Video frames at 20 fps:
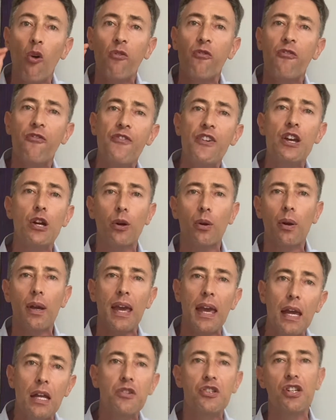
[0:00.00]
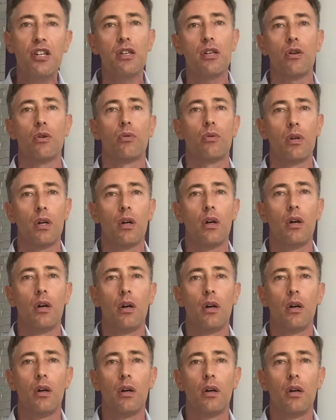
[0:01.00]
fear into you.
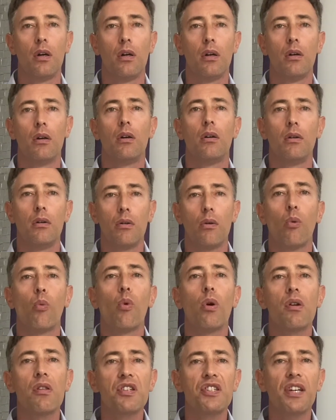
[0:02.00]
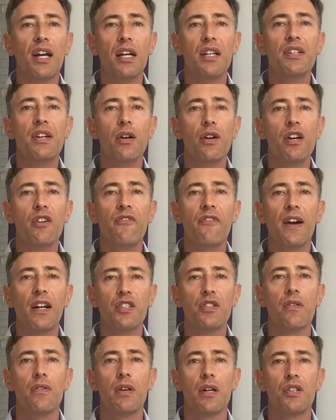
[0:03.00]
What are the secondary effects
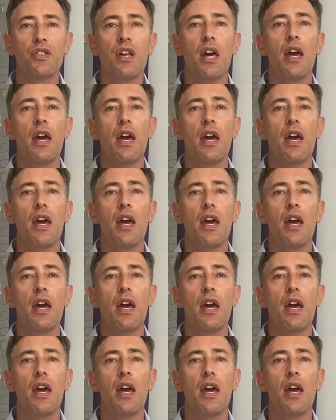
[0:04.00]
of this?